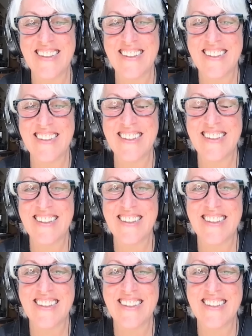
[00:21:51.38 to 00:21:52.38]

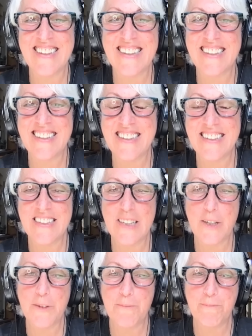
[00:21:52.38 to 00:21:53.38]

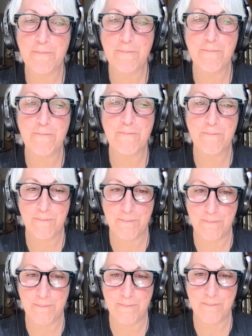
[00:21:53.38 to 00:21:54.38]

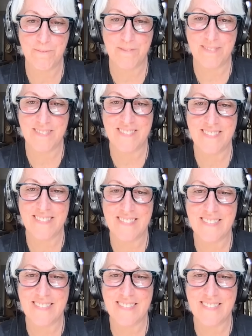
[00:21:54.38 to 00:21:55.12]
This person isn't speaking.